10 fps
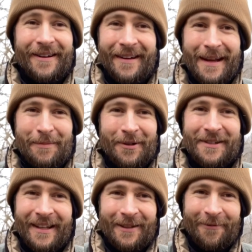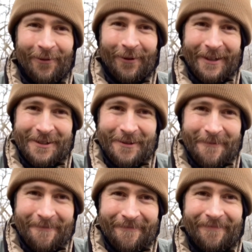neighbors in the forest.
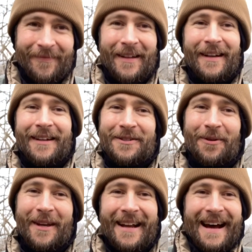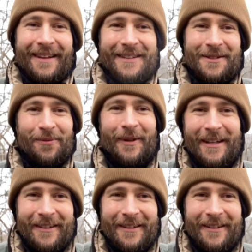So get out this week